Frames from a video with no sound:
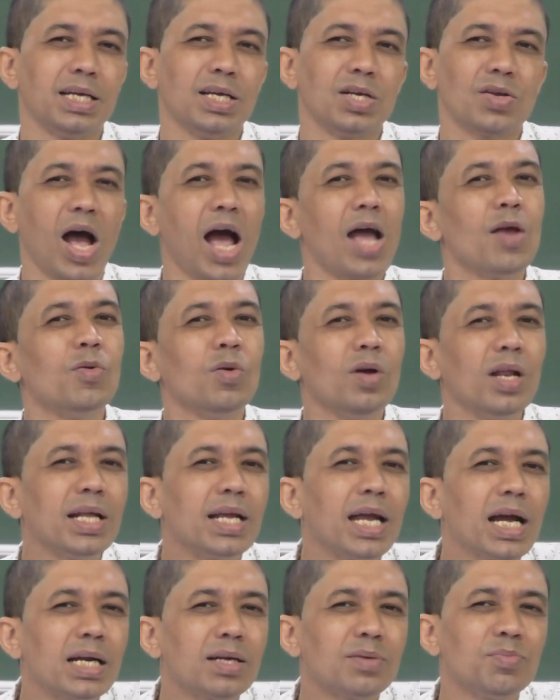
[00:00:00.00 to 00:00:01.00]
I will
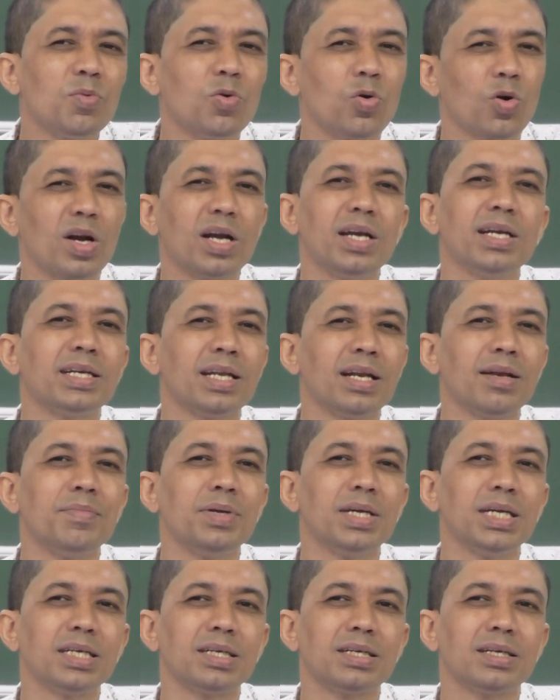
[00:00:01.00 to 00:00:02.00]
get more a little
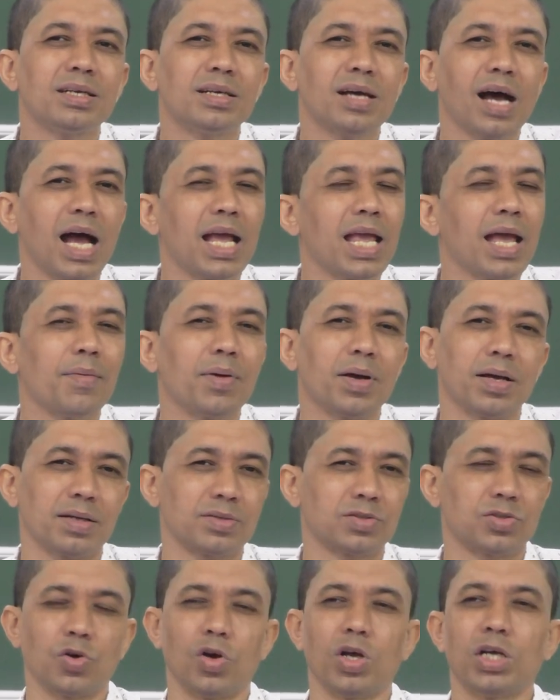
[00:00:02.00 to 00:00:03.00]
bit I have
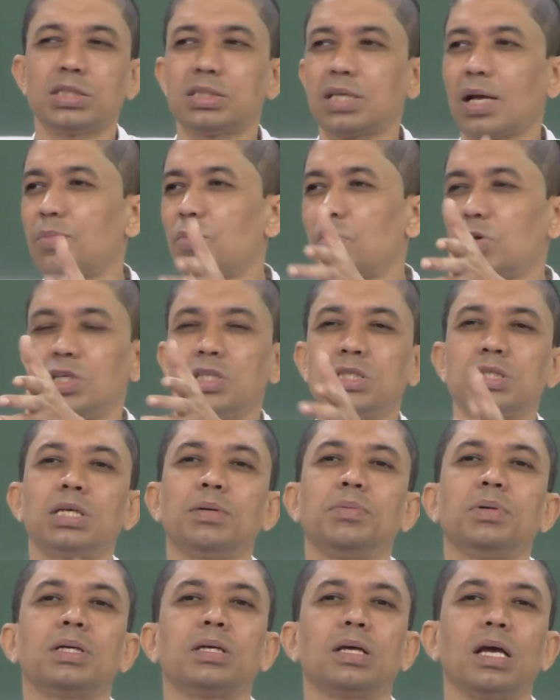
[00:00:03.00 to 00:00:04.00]
a choice somebody is
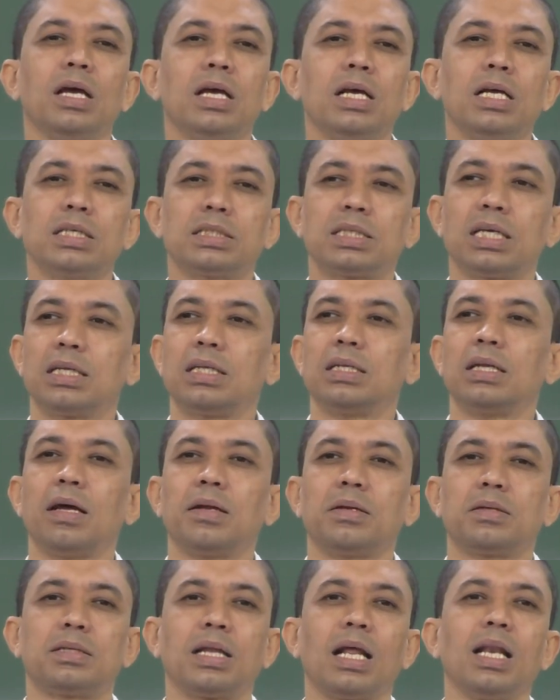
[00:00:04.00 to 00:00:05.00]
giving say
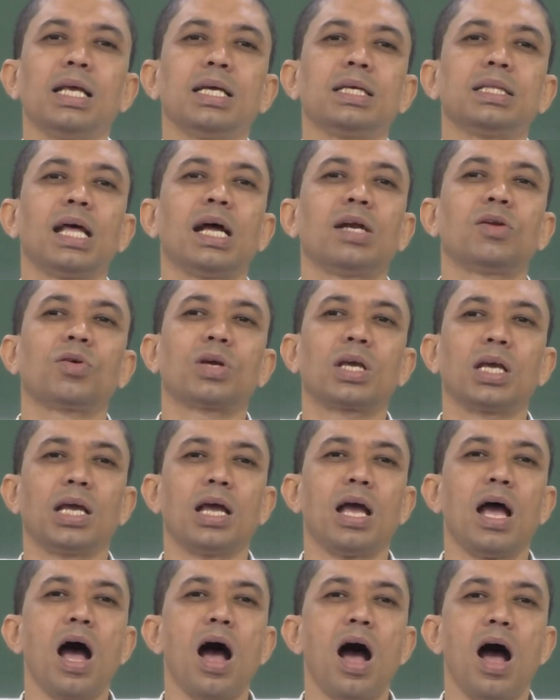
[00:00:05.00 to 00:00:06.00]
uh, telling that
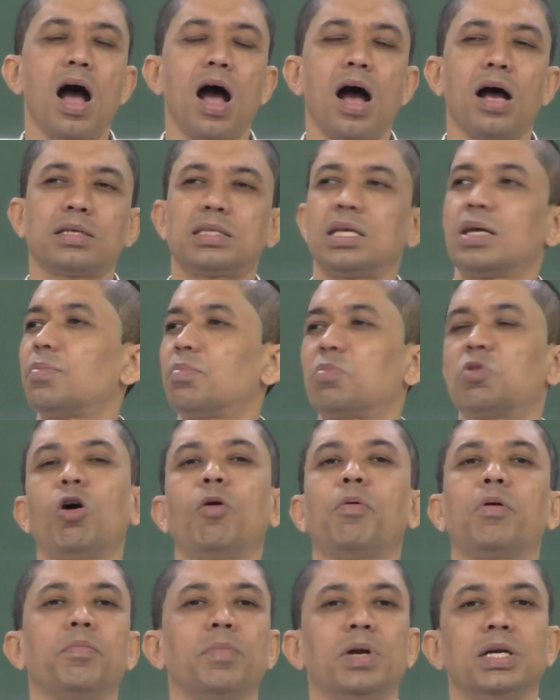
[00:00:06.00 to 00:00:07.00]
okay uh, say
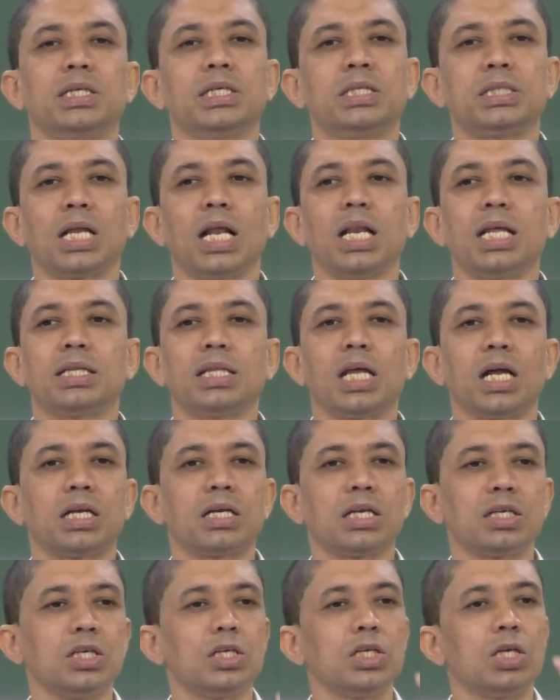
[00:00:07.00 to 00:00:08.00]
government is telling
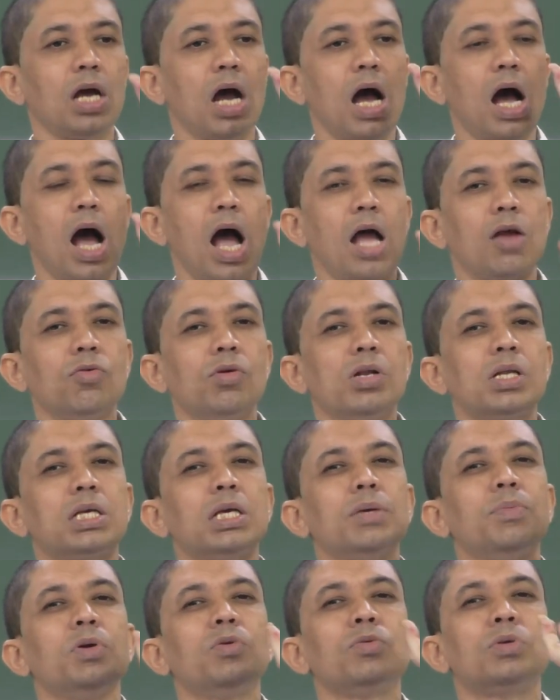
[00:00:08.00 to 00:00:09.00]
that I will
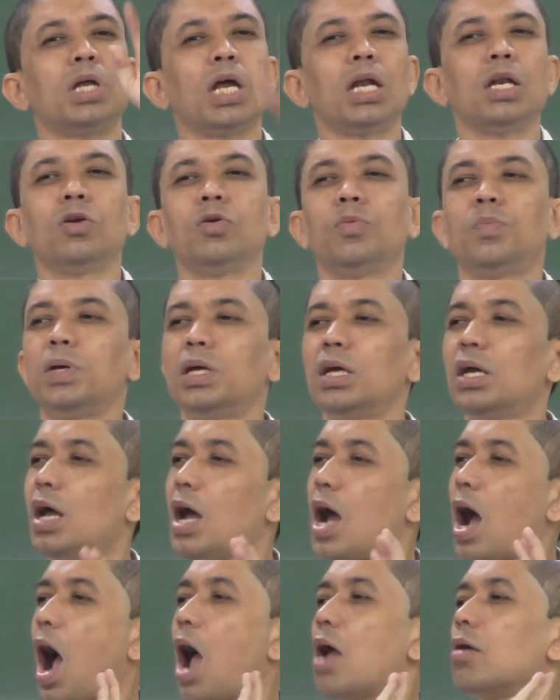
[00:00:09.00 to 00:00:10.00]
give you 10 rupee
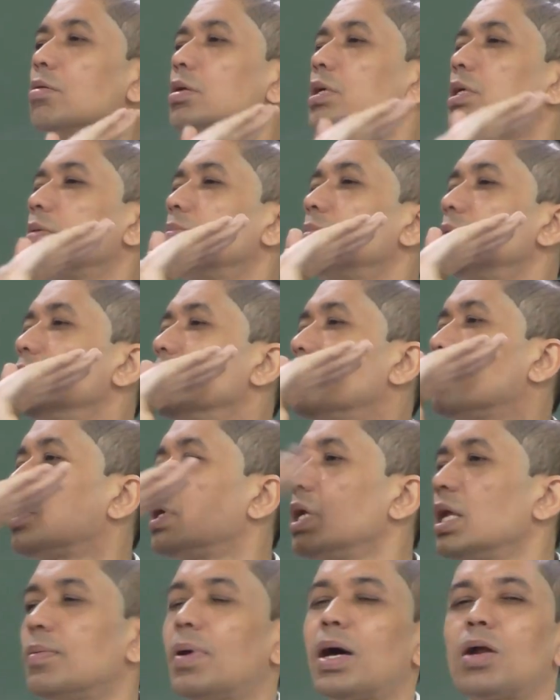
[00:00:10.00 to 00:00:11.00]
I will give your
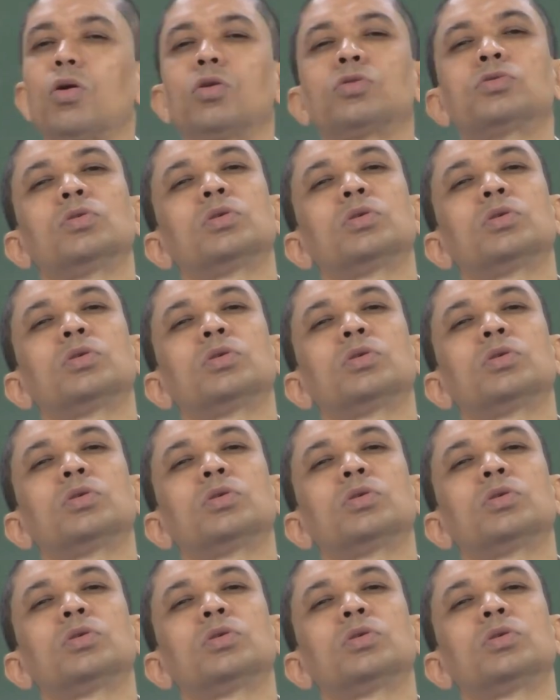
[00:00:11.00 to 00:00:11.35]
neighbor also